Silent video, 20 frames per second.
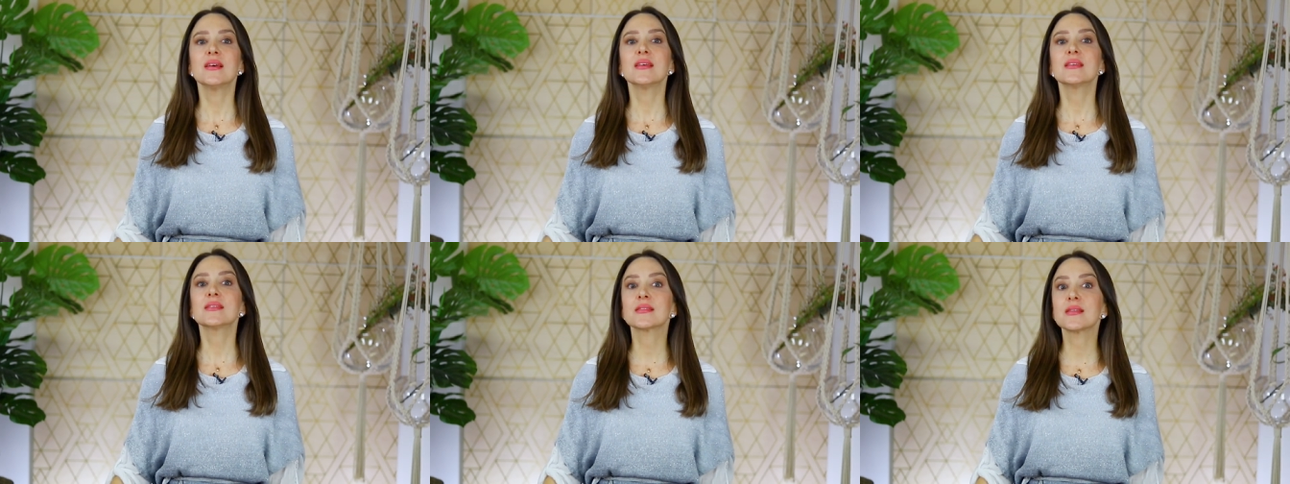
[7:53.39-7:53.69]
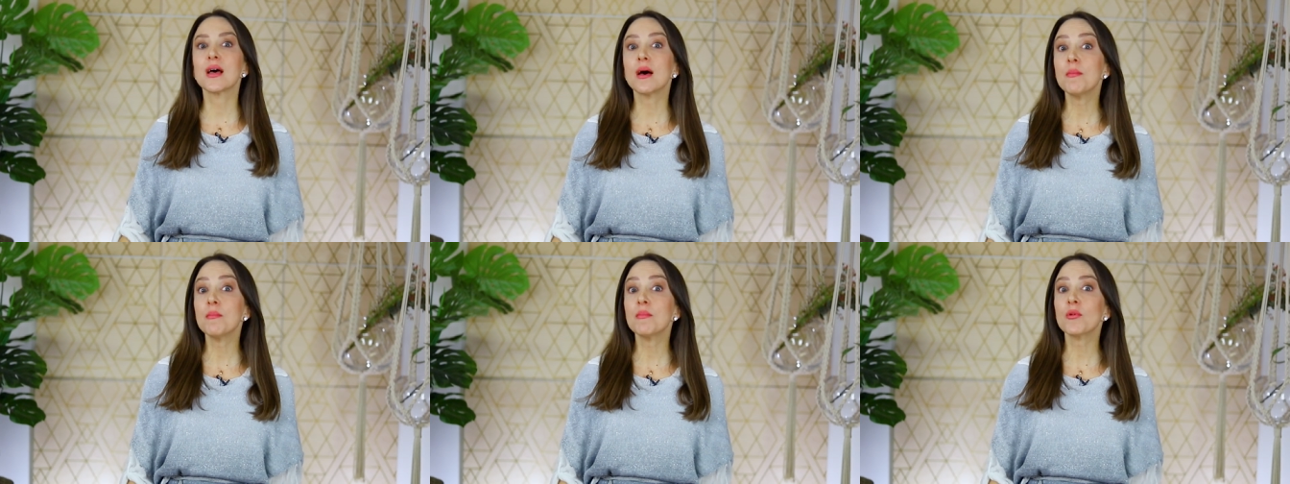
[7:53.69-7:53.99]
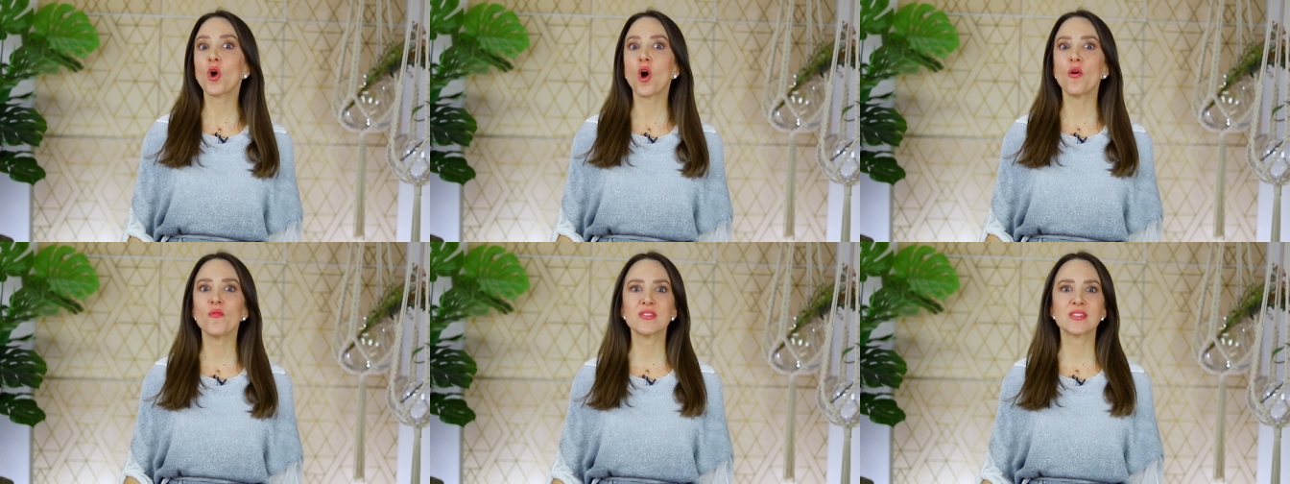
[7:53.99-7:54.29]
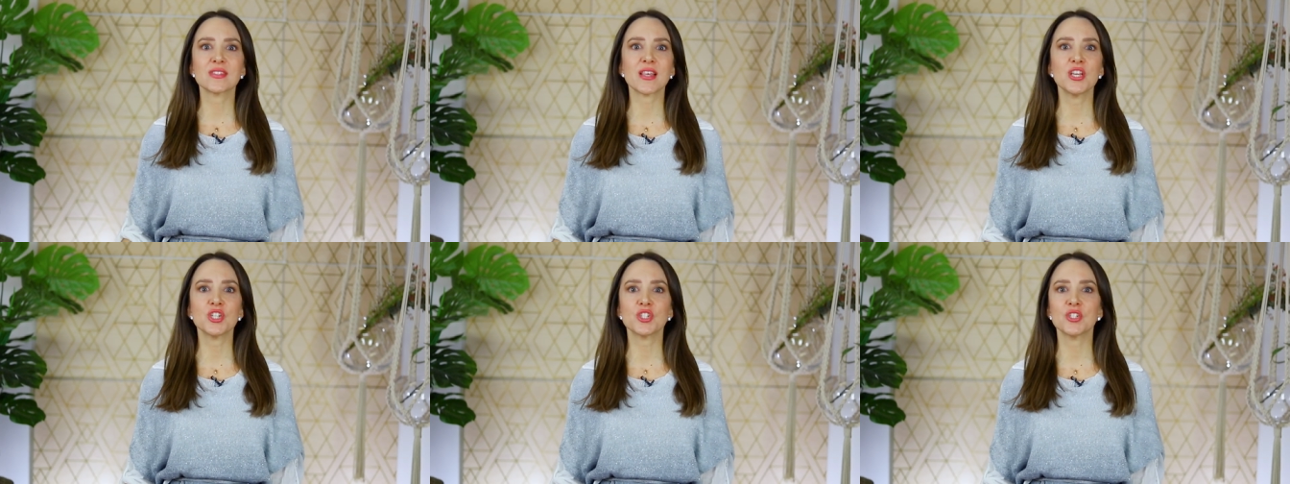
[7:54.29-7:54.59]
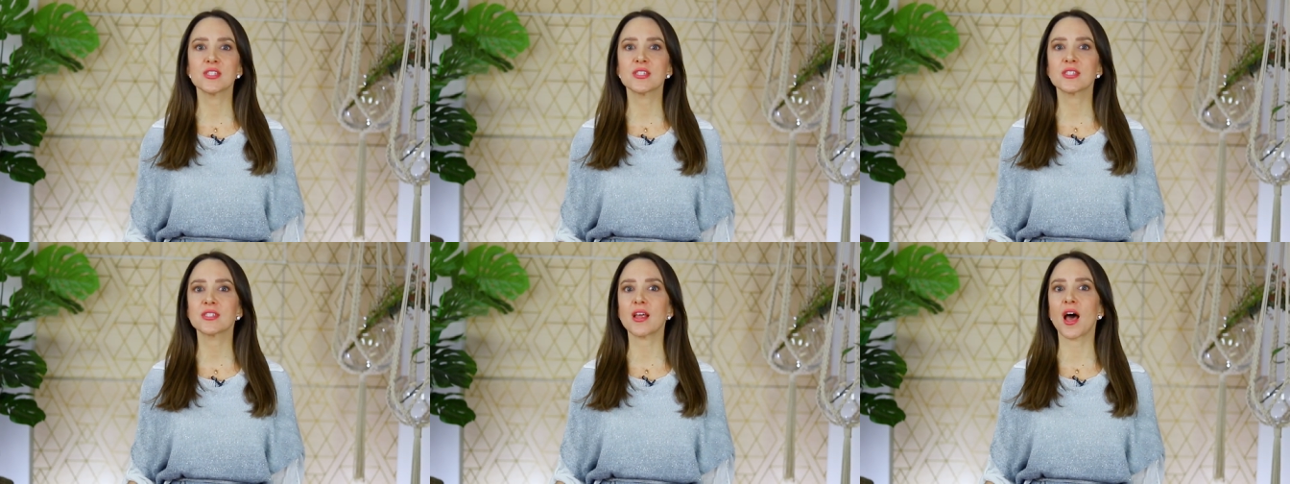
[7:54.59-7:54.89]
Some
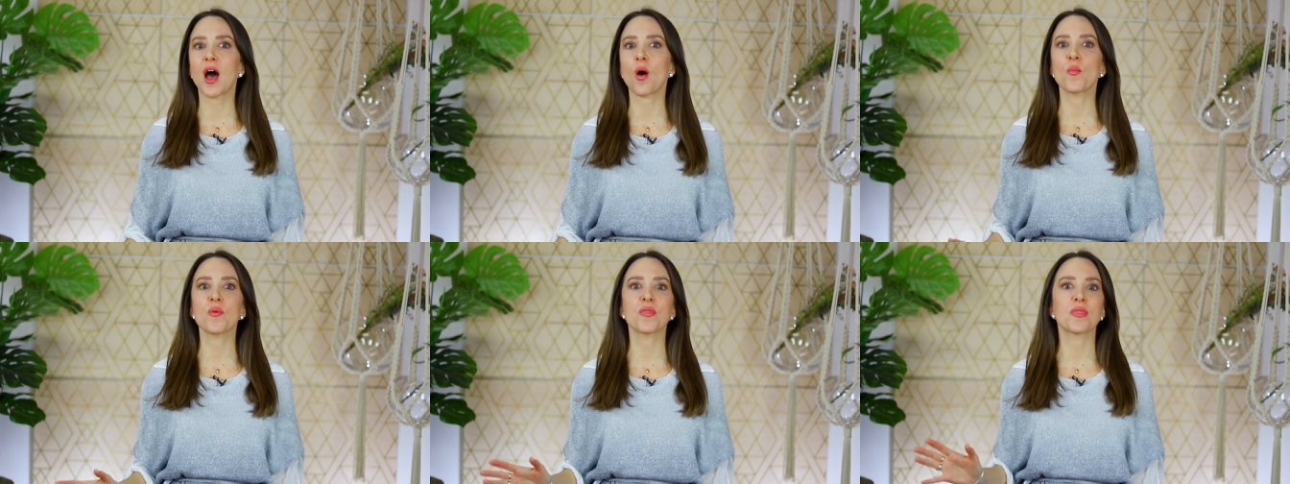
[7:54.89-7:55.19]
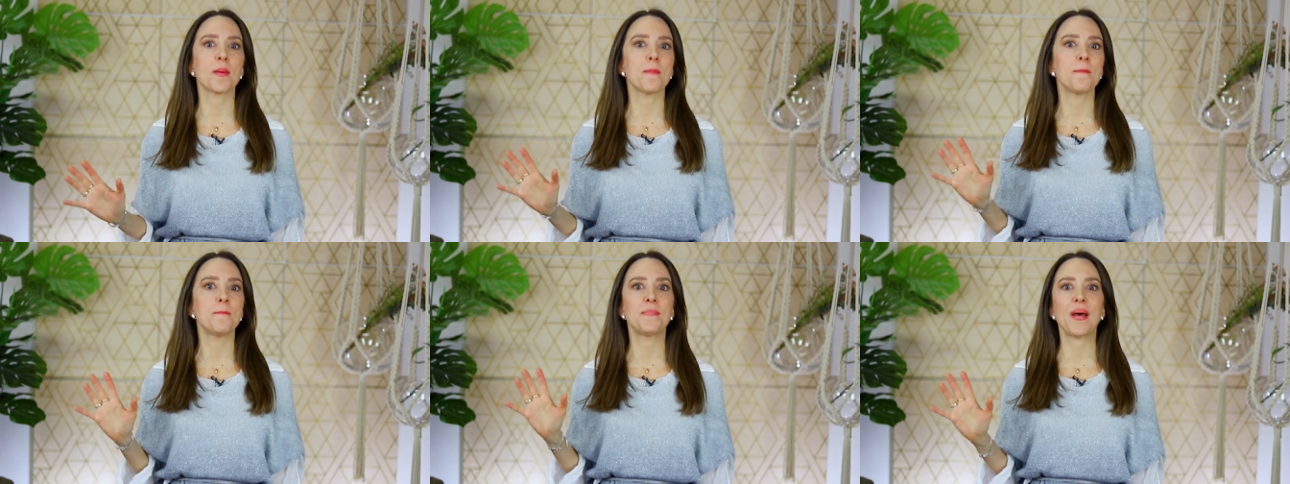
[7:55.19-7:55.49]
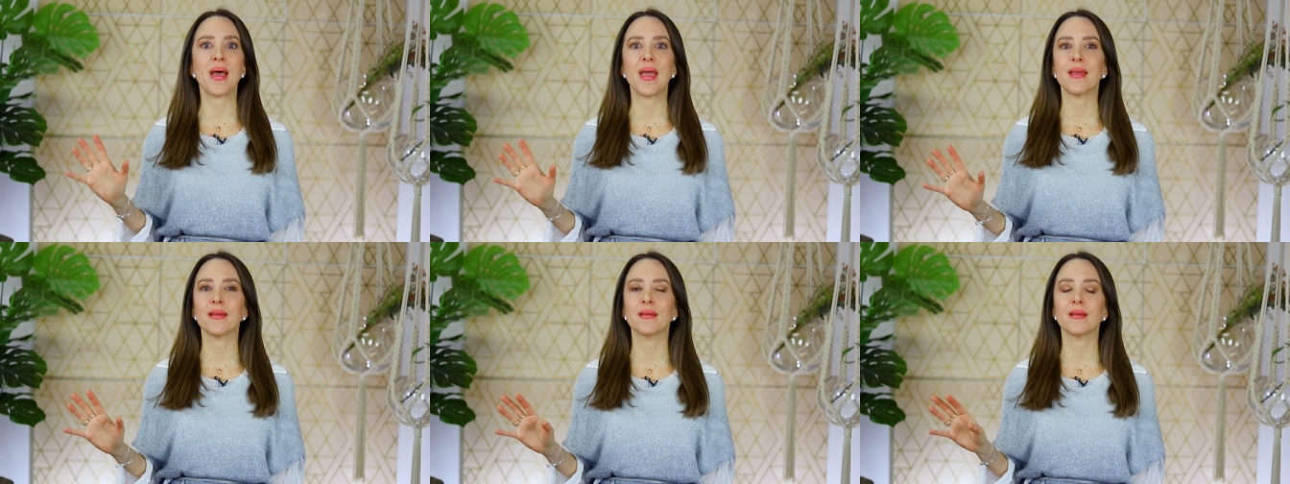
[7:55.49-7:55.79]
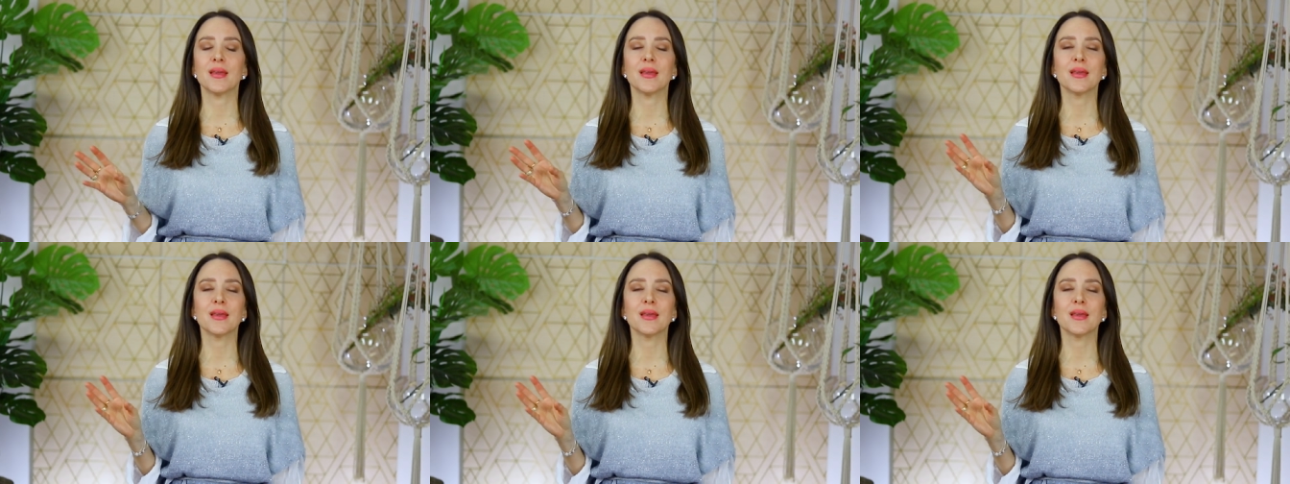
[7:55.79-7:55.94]
conversations start with a bang,